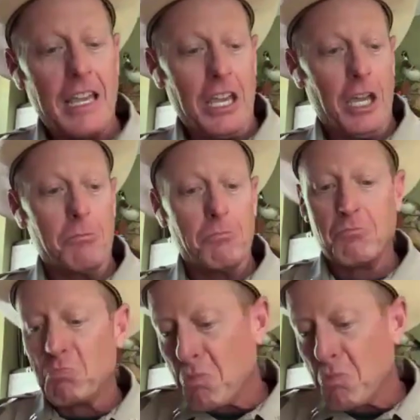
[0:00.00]

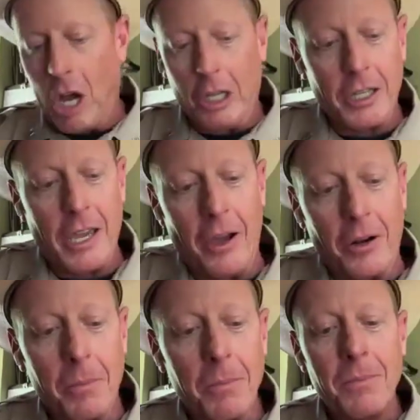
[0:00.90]
in Collin
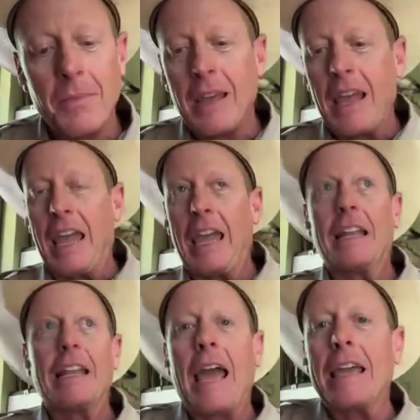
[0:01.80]
County,
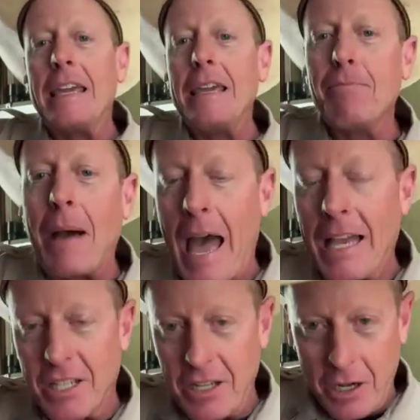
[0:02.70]
and hey, he
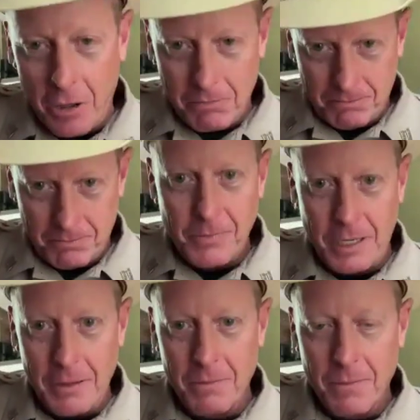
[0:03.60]
buys deer,
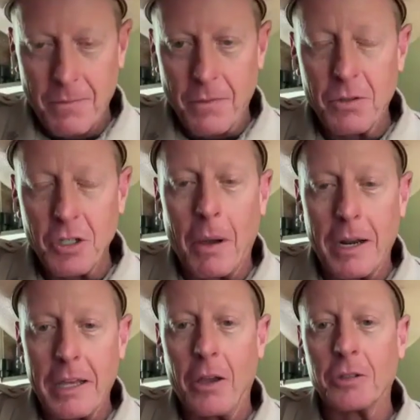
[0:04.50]
okay, from
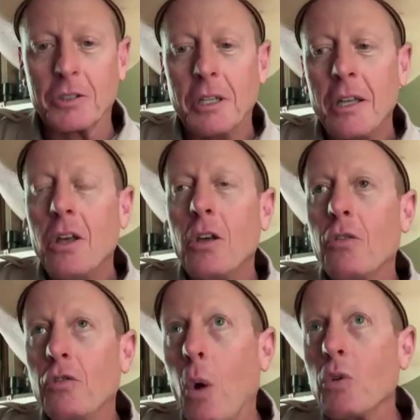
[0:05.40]
somebody else.
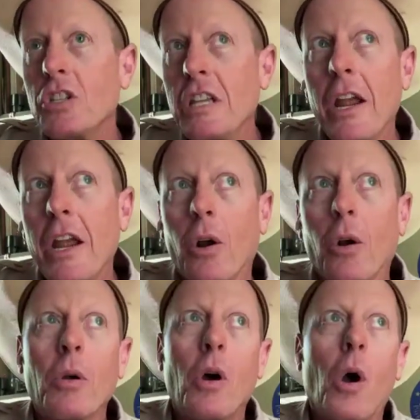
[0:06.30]
Those
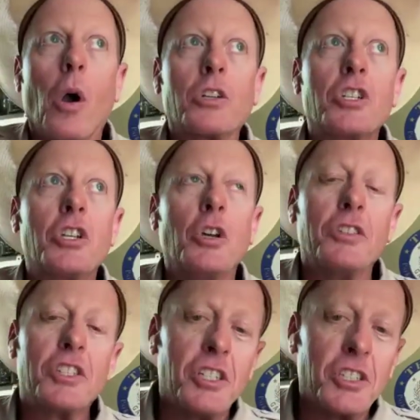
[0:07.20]
deer are
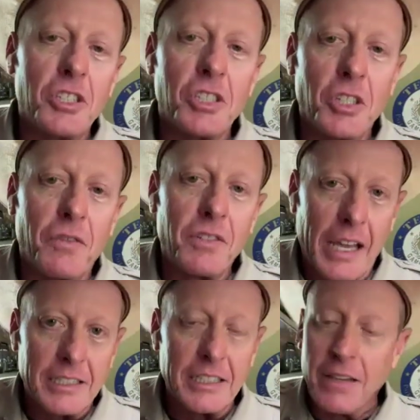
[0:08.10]
still the citizens of
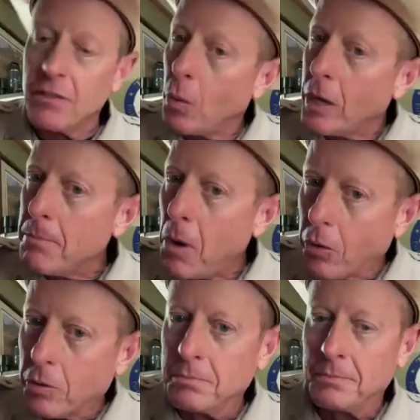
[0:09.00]
Texas, even though he
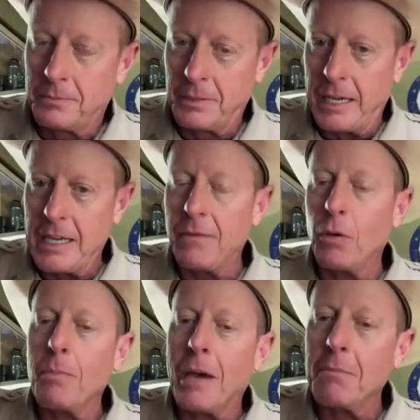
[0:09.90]
bought them. Okay,
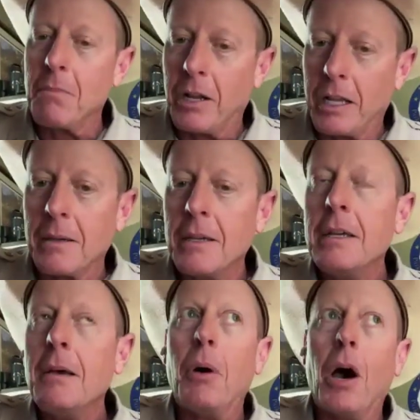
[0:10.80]
even though he paid money,
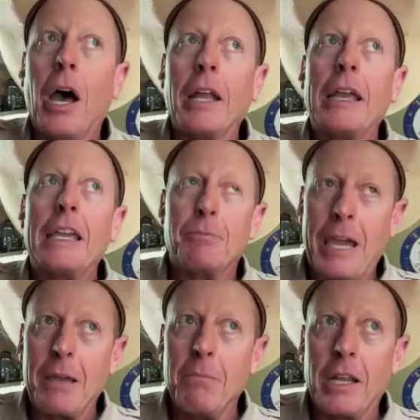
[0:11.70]
but he's
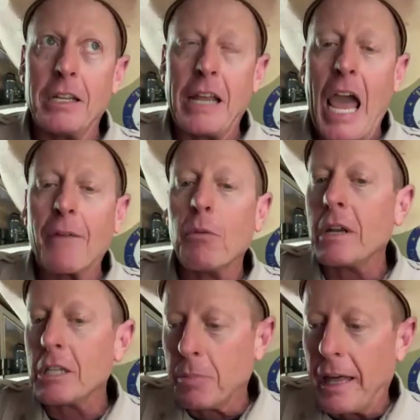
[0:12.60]
paying money to have
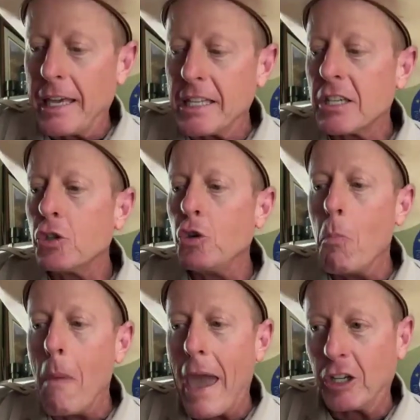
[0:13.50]
him in his place
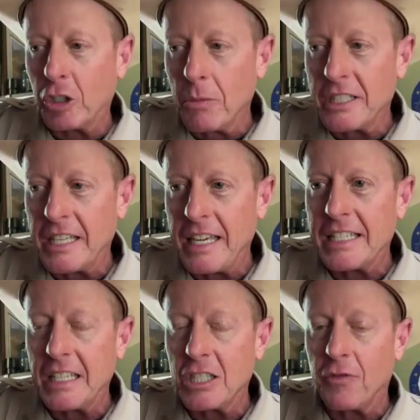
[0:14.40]
to manage him as he
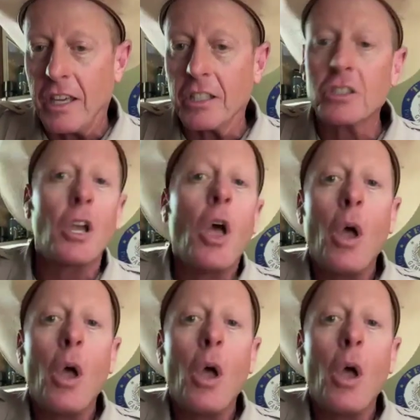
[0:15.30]
sees fit